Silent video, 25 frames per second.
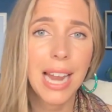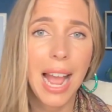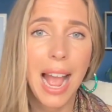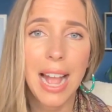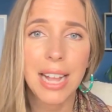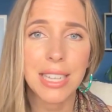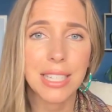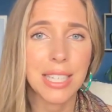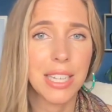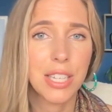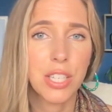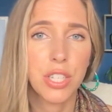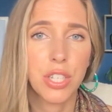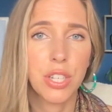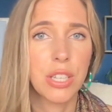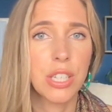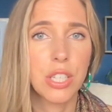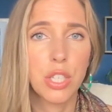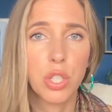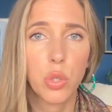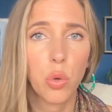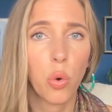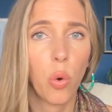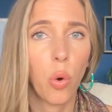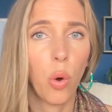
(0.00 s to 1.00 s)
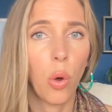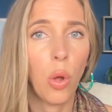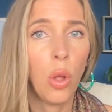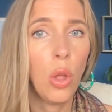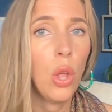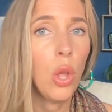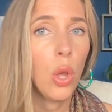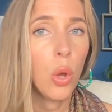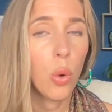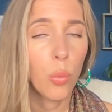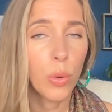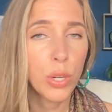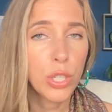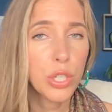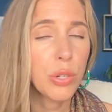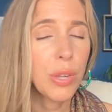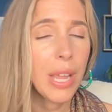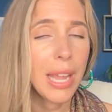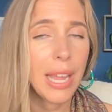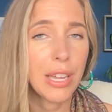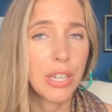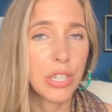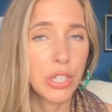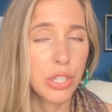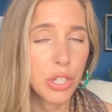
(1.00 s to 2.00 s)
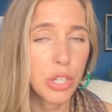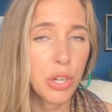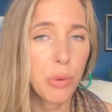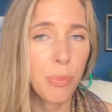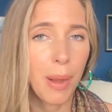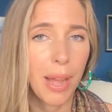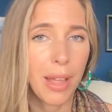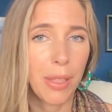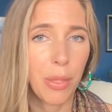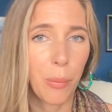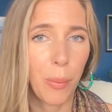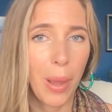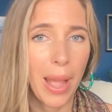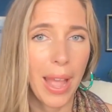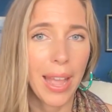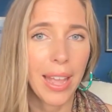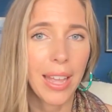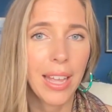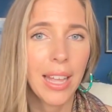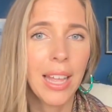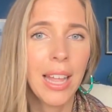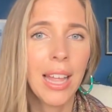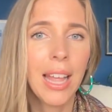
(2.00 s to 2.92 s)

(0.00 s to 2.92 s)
access to this tool, which you can do, by the way,